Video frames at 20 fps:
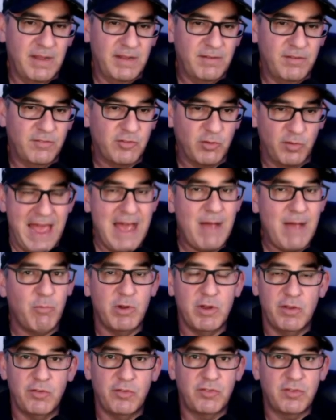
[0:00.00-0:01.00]
So that
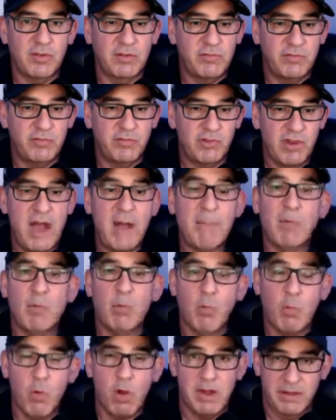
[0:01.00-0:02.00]
was job
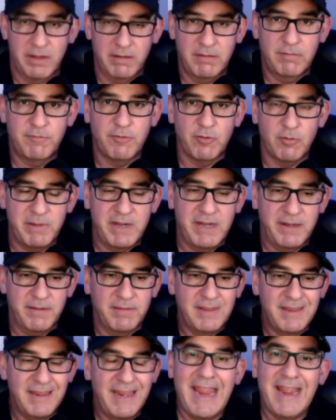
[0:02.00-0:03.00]
one for me,
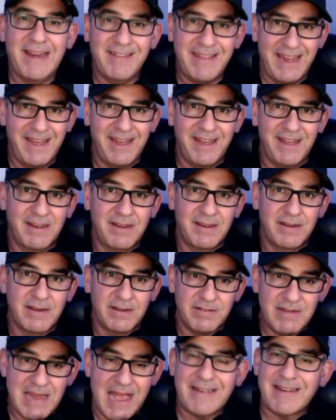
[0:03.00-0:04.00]
and they
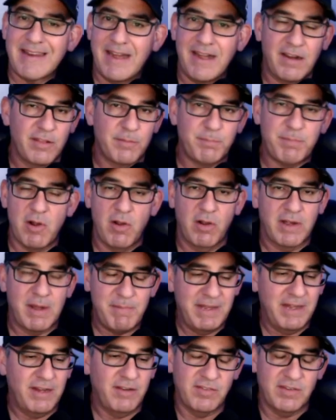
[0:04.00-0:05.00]
knocked that out of the park. I
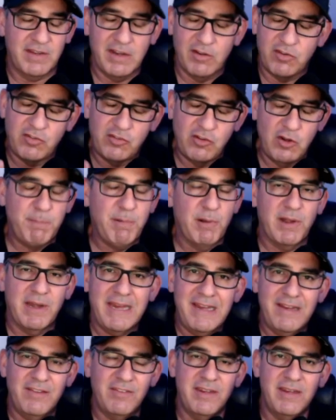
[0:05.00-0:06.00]
mean, it's super
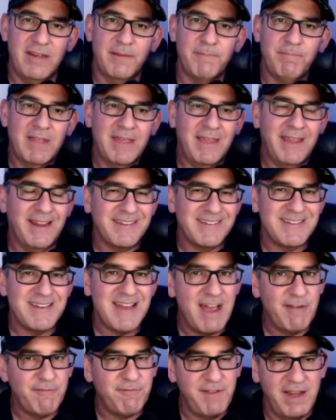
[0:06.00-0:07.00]
easy. It's
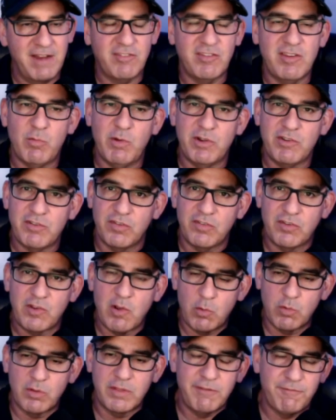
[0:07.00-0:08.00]
not fancy, which is
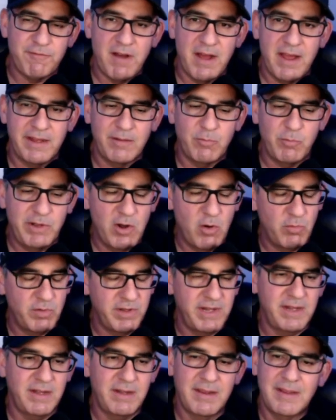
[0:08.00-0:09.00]
totally fine. We don't
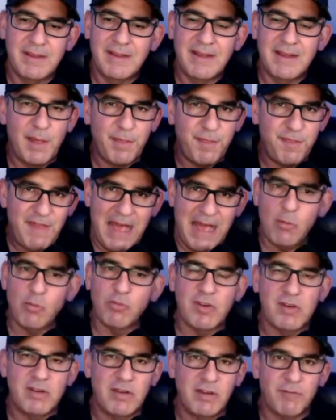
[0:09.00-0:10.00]
need
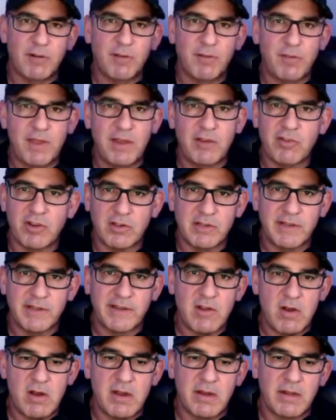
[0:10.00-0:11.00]
1,000 different things to
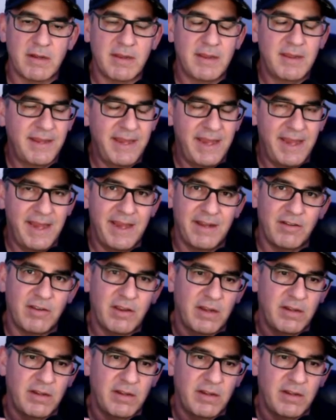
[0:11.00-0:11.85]
click on and